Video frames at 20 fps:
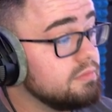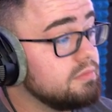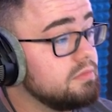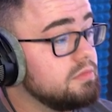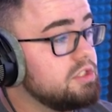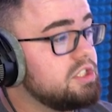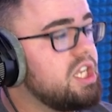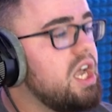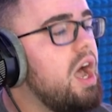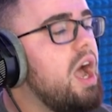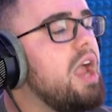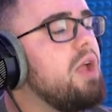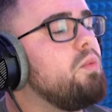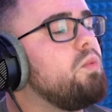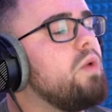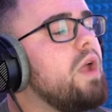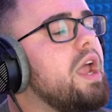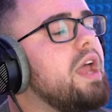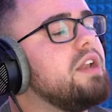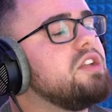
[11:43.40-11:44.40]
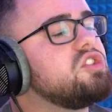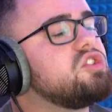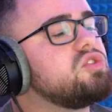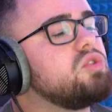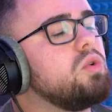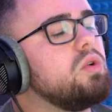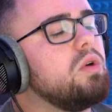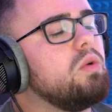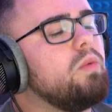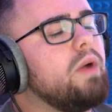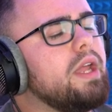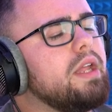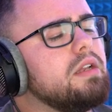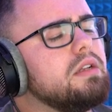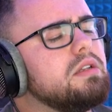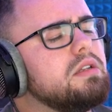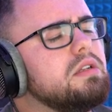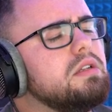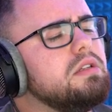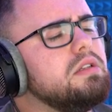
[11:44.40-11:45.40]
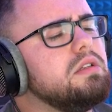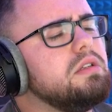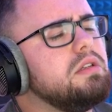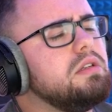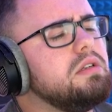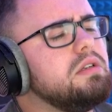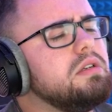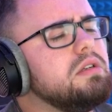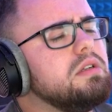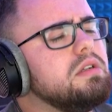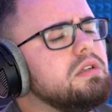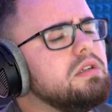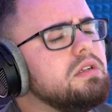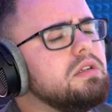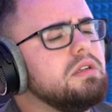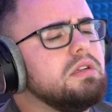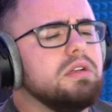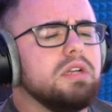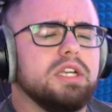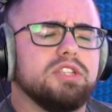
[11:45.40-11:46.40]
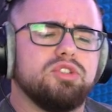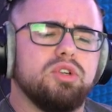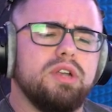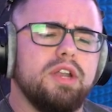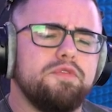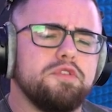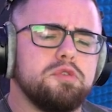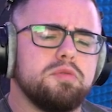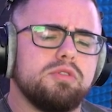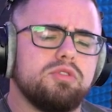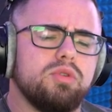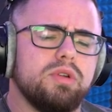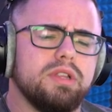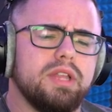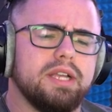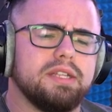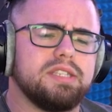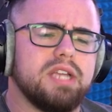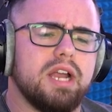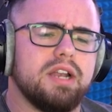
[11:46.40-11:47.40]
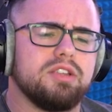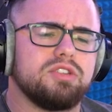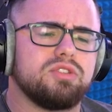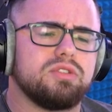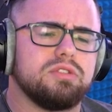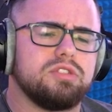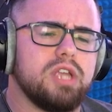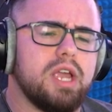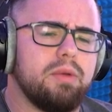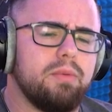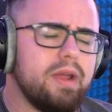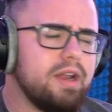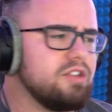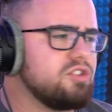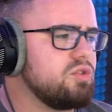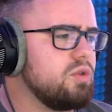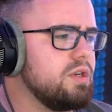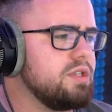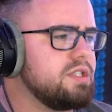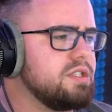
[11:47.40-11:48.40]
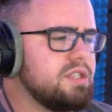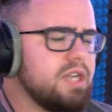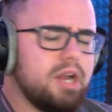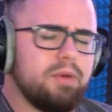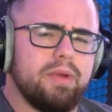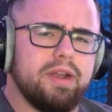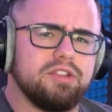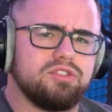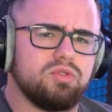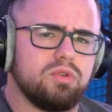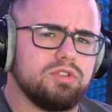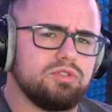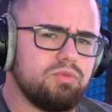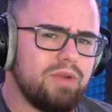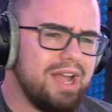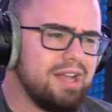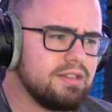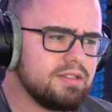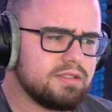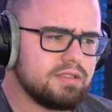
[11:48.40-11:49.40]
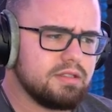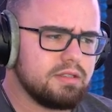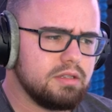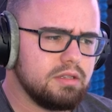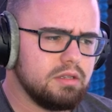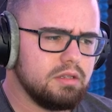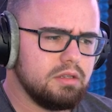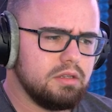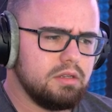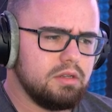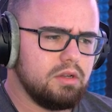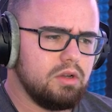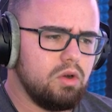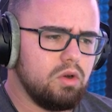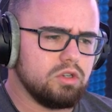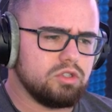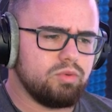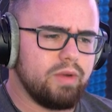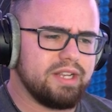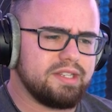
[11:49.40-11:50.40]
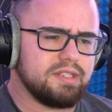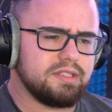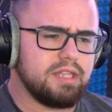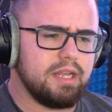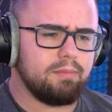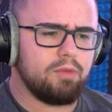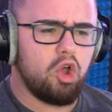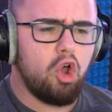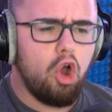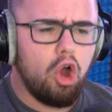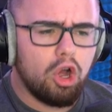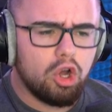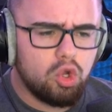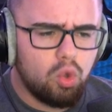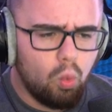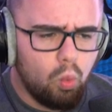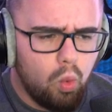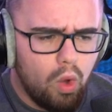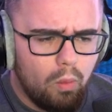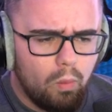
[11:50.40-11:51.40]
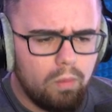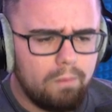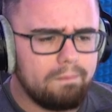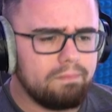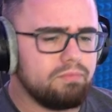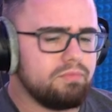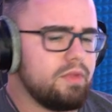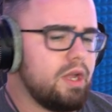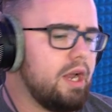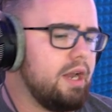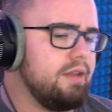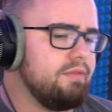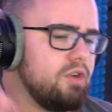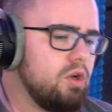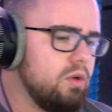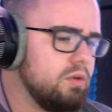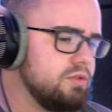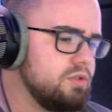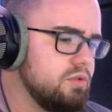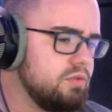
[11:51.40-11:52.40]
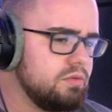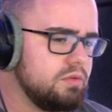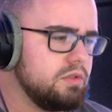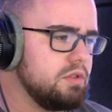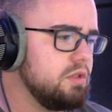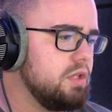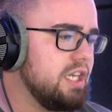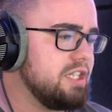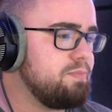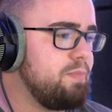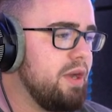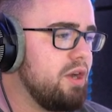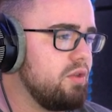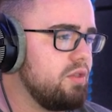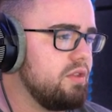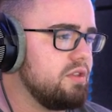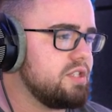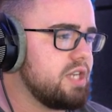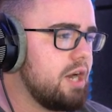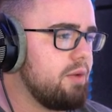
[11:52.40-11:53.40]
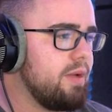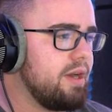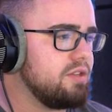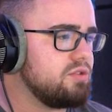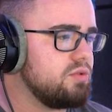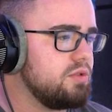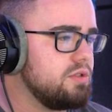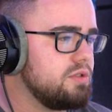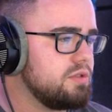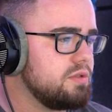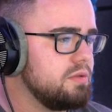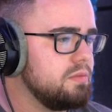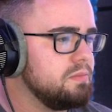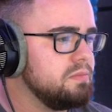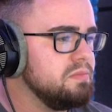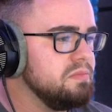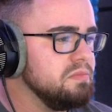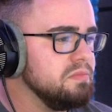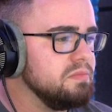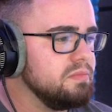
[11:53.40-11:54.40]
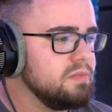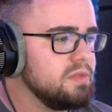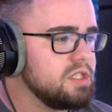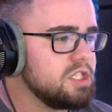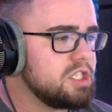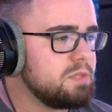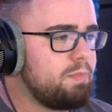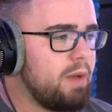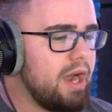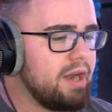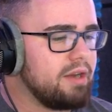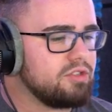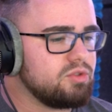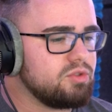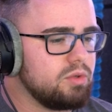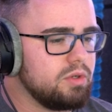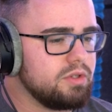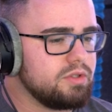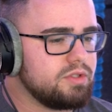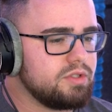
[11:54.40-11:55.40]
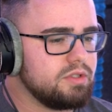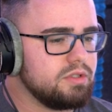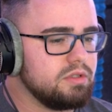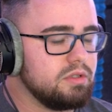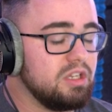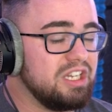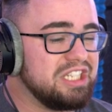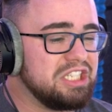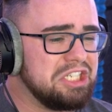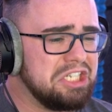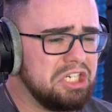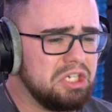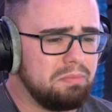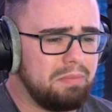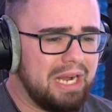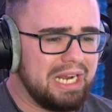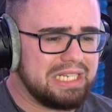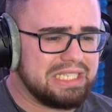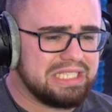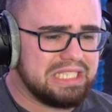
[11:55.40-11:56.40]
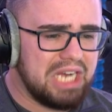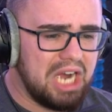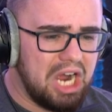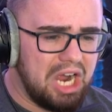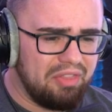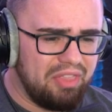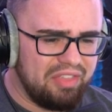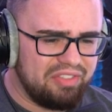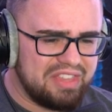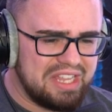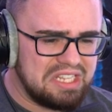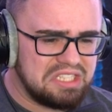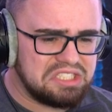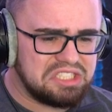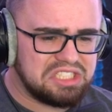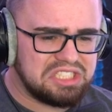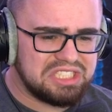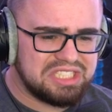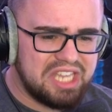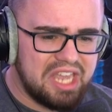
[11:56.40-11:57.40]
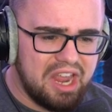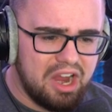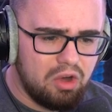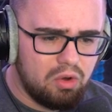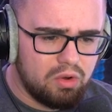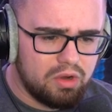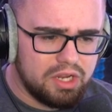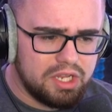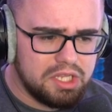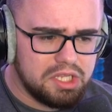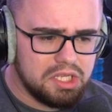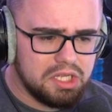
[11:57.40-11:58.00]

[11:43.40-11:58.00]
Tyrannosaurus. Wait. Is there a difference between like Tyrannosaurus and Tyrannosaurus Rex? Or is Rex's name Cark? Or what? I ain't even going to. That's bigger than Tyrannosaurus? Spinosaurus. Oh my god, that thing's scary.